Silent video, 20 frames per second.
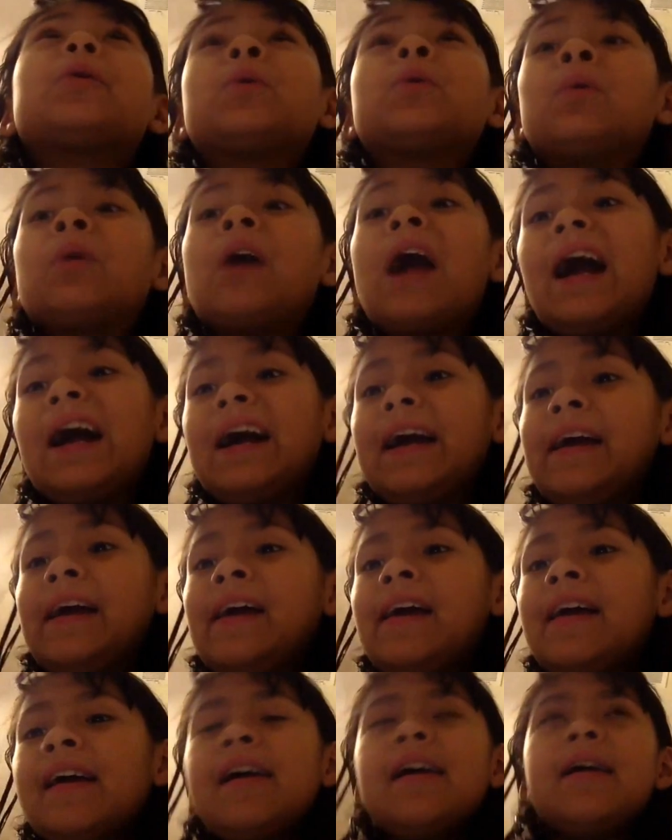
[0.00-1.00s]
cry,
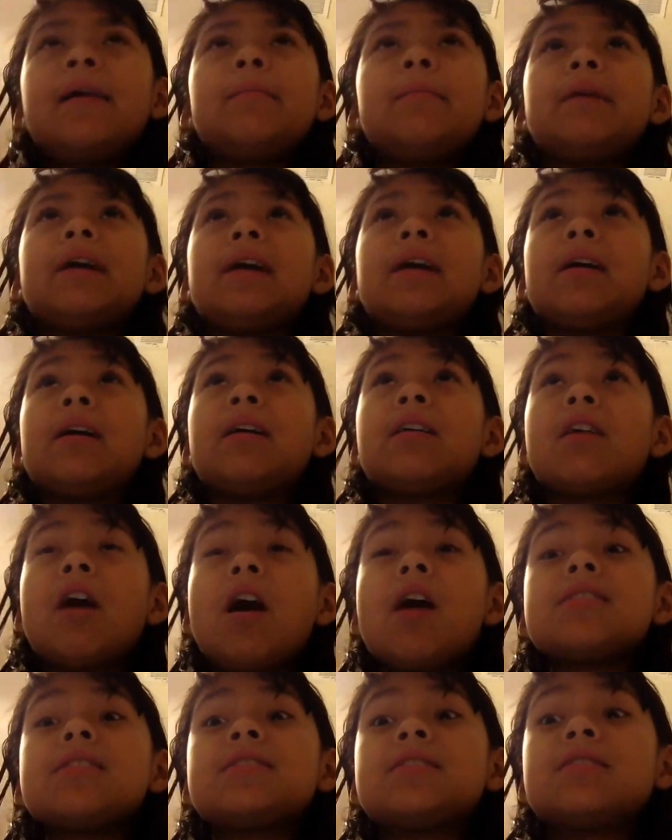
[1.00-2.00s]
my
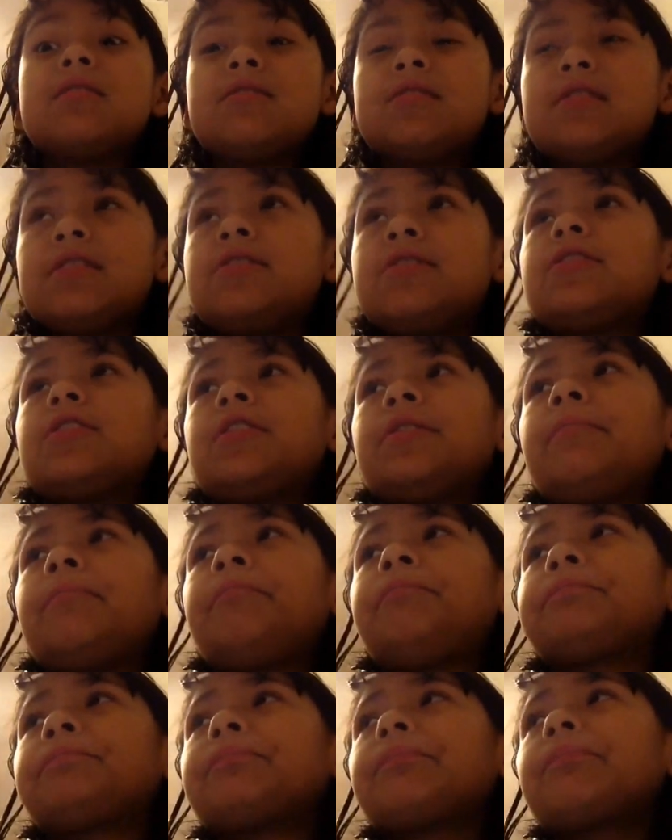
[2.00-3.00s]
god sister,
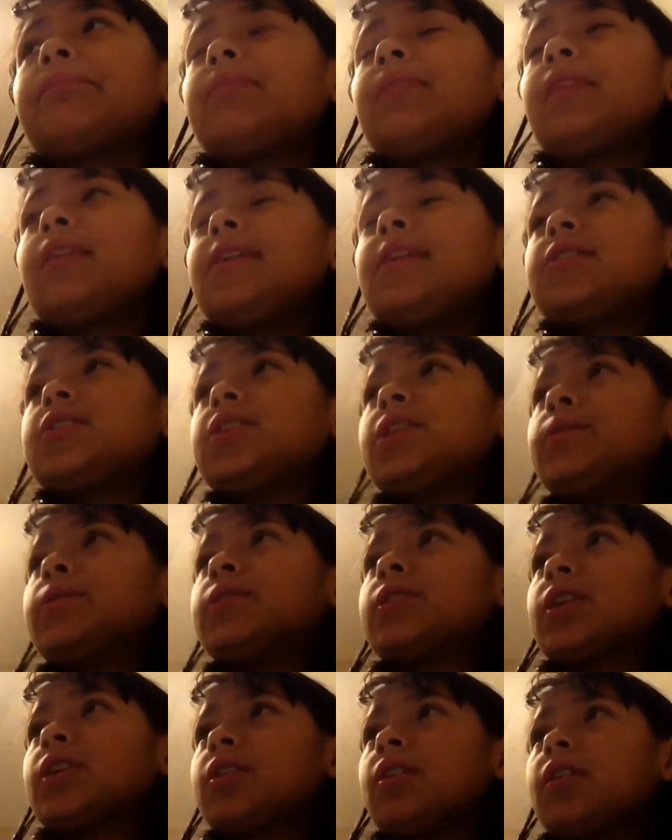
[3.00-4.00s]
she will
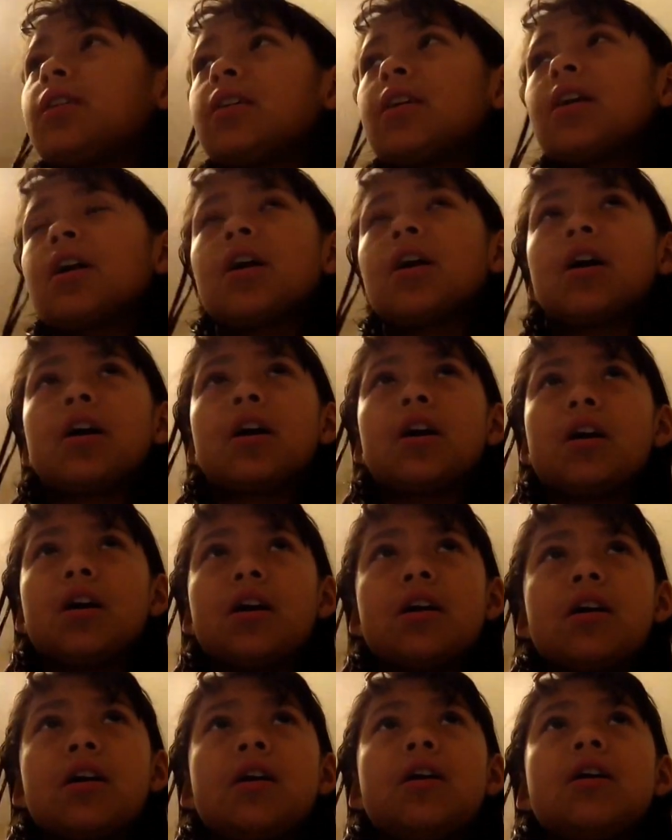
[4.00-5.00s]
turn on our
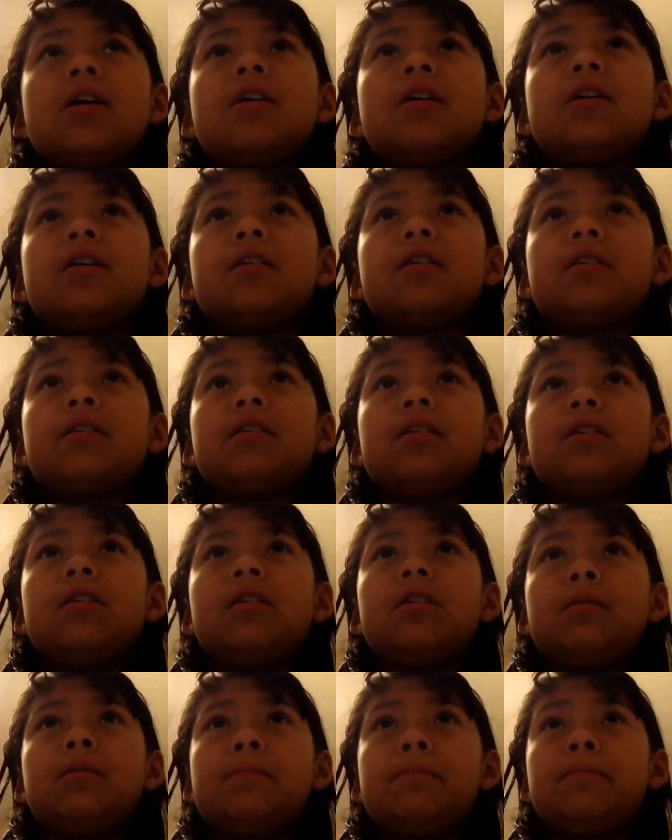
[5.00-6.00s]

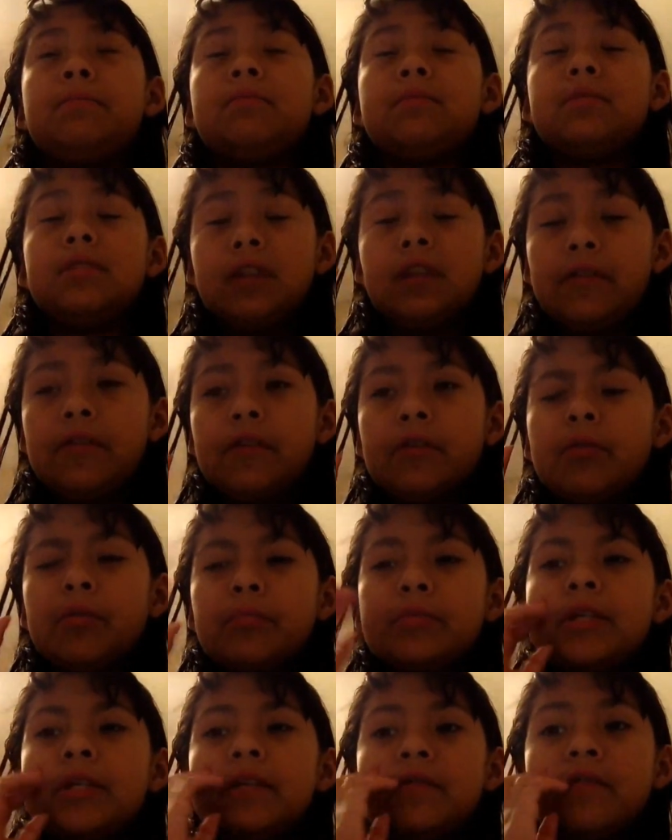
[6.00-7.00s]
our living room
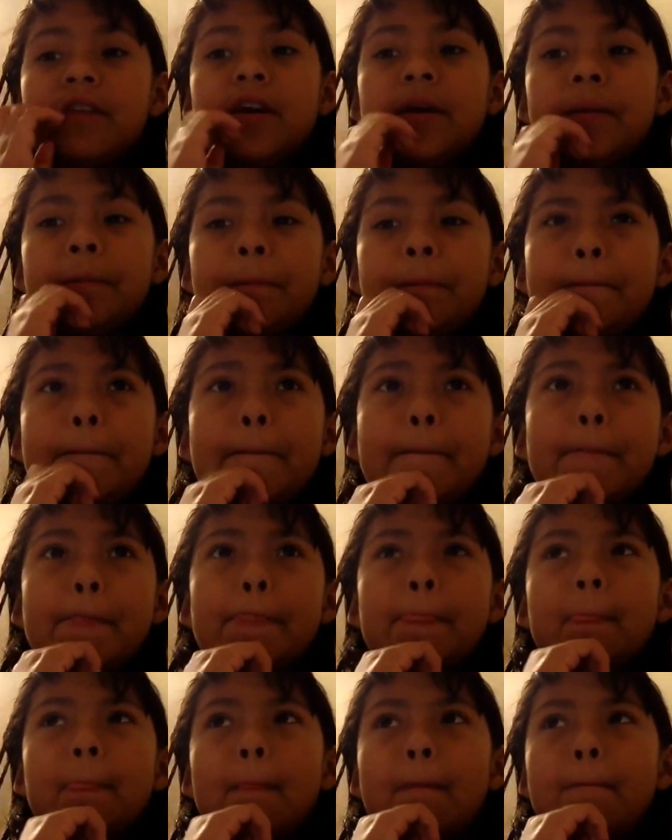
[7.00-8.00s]
TV
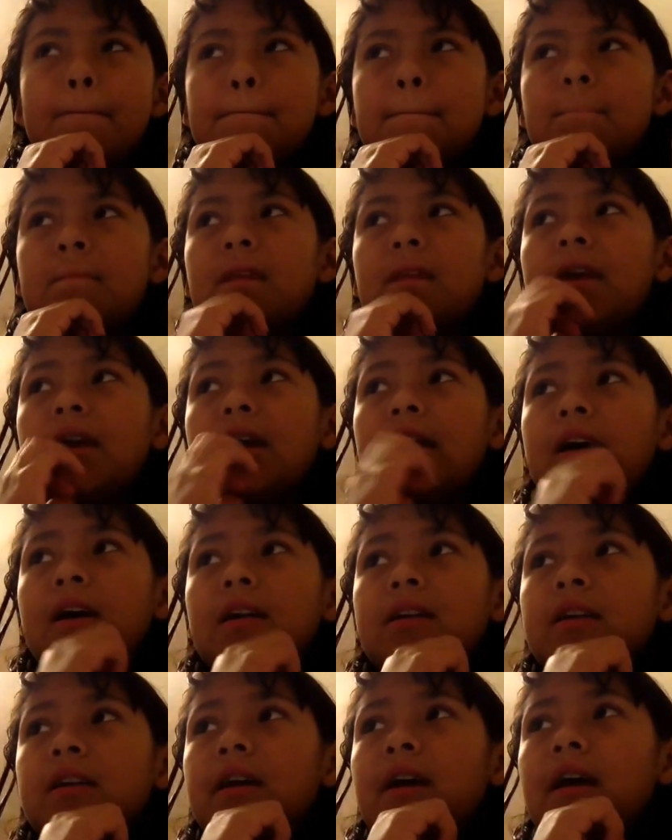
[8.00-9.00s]

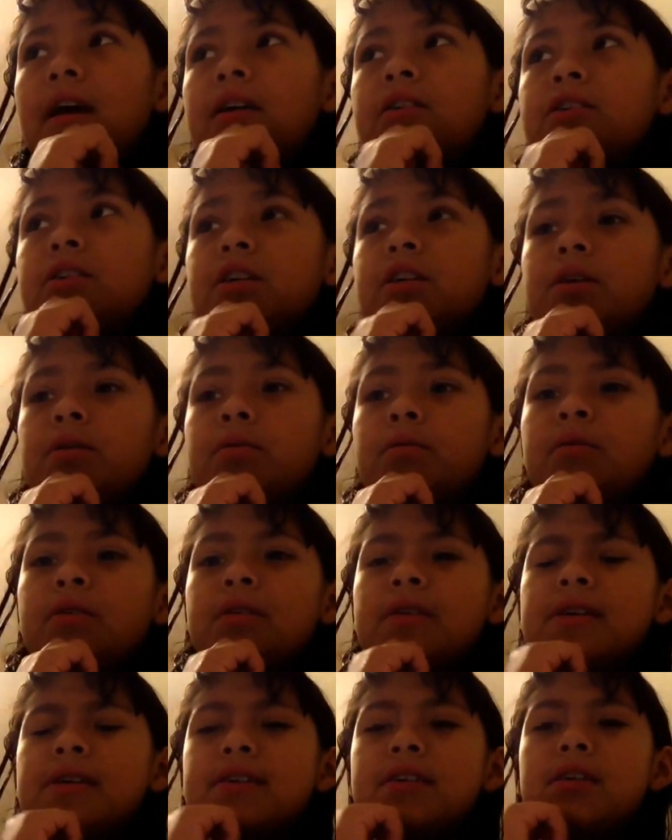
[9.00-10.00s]
and she
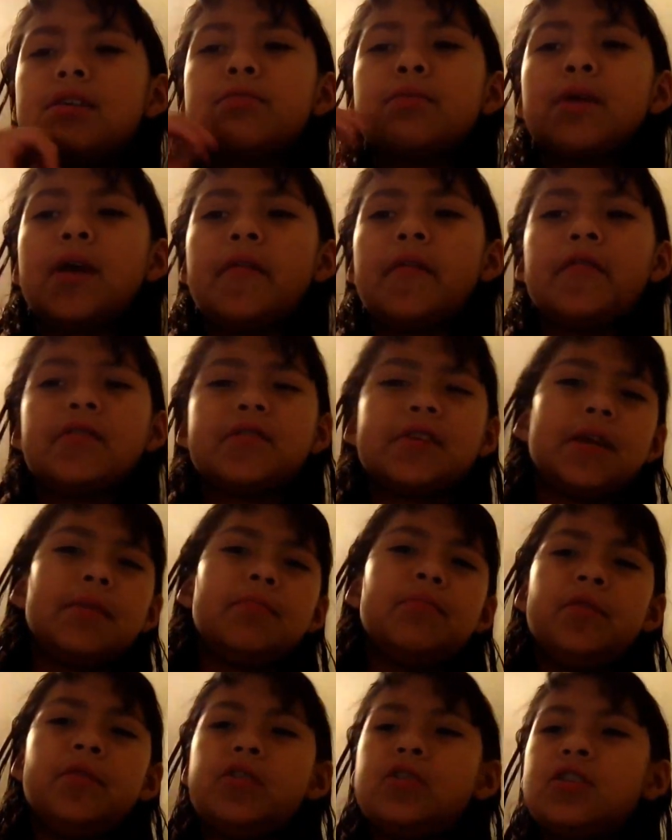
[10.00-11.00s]
since we have this like
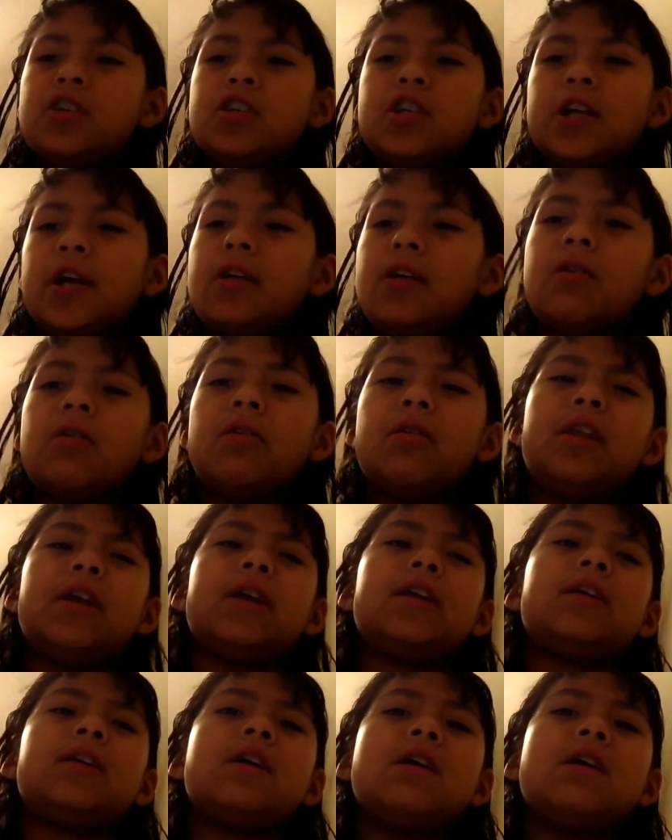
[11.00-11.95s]
music channel and like